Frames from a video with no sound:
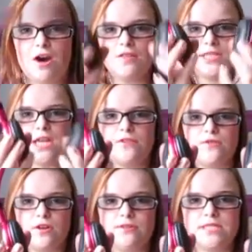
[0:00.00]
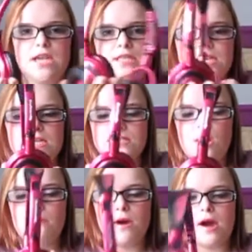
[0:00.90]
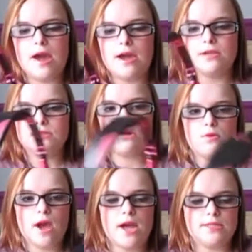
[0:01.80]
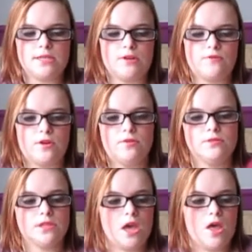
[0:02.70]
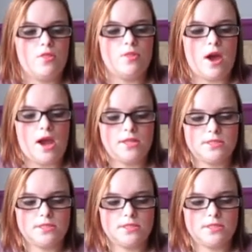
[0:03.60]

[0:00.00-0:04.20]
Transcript: these headphones. These are my Skullcandy headphones that